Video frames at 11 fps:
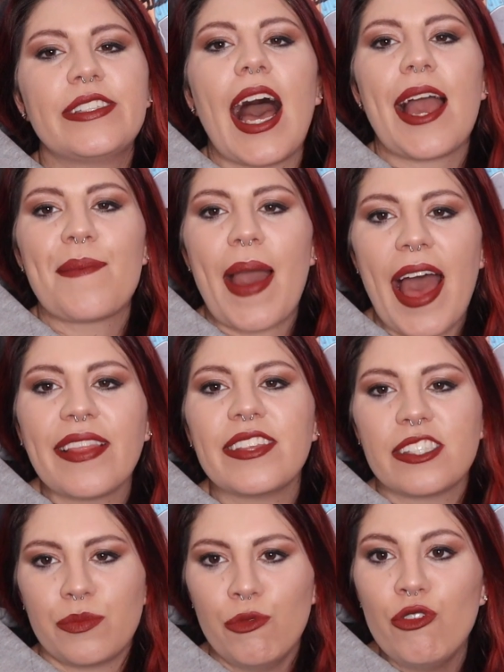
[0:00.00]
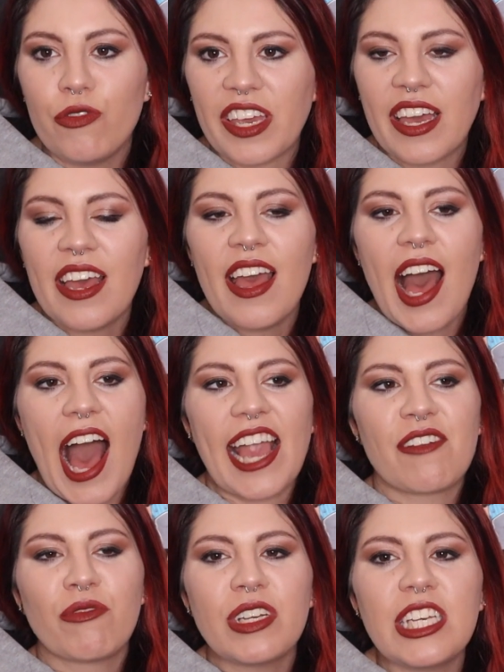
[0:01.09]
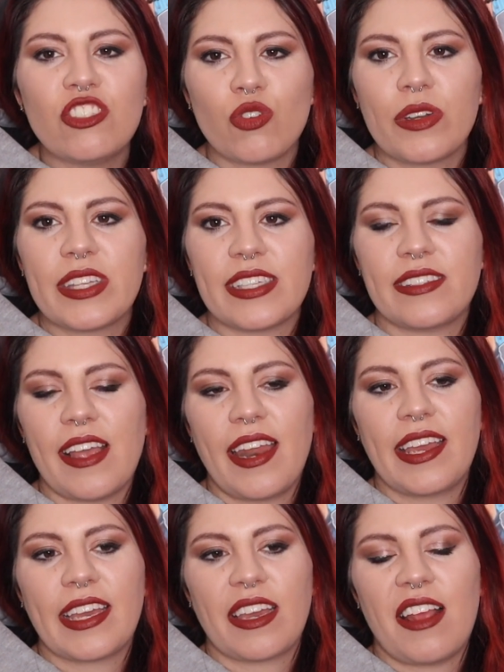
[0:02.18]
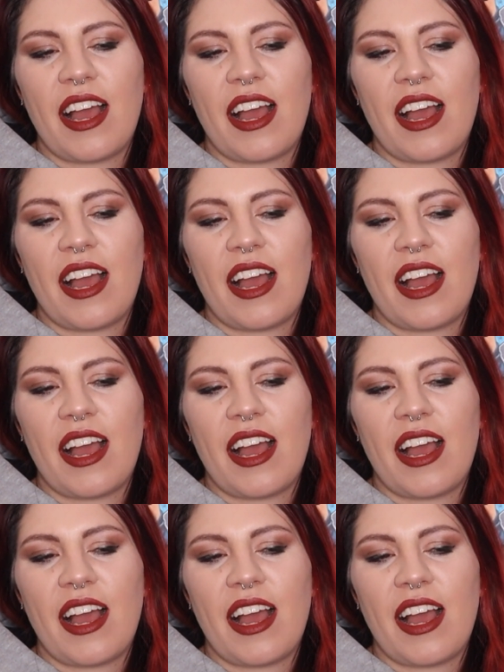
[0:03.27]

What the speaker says: time at this movie. I really enjoyed the aesthetic.